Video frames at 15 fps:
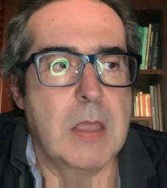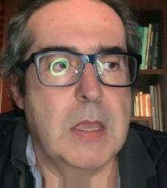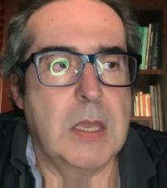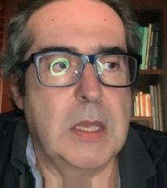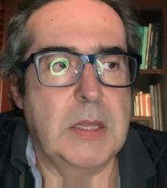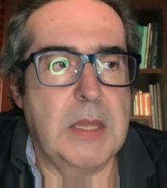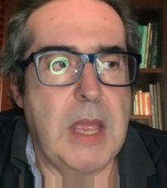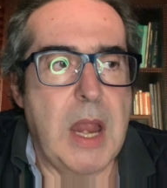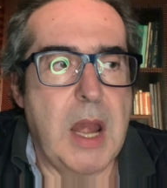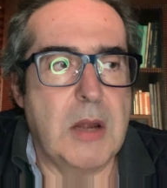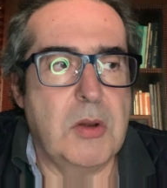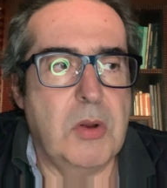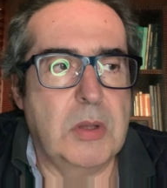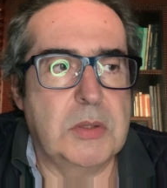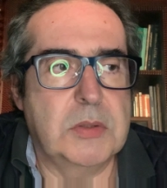they are
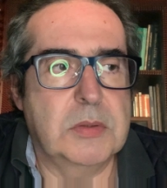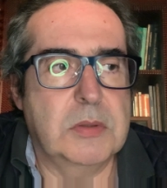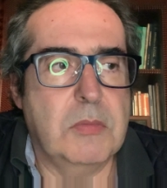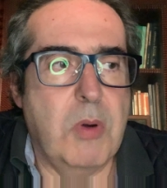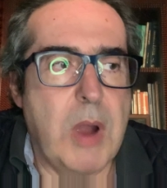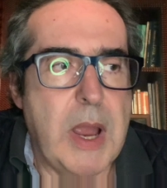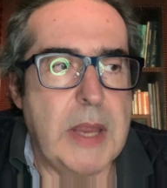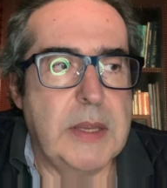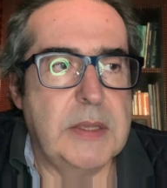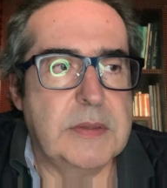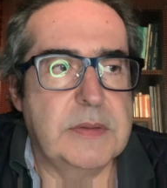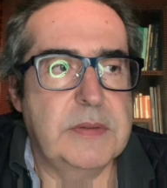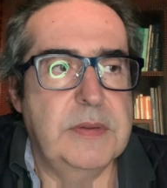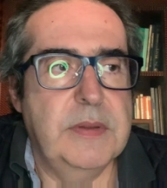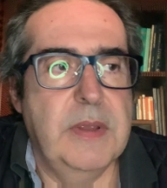not
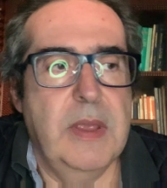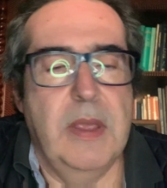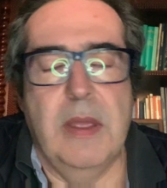quiet,